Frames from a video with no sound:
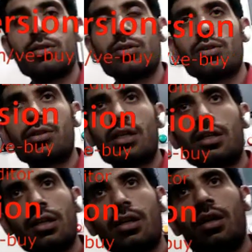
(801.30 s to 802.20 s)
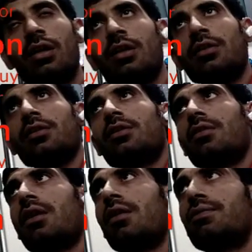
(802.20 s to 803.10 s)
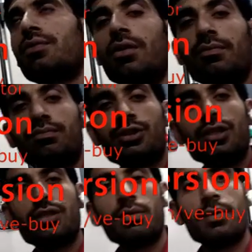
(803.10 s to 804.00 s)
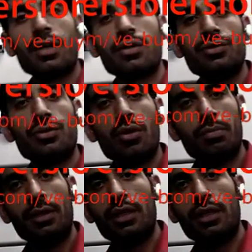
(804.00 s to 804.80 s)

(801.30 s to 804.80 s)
your signal from CCB control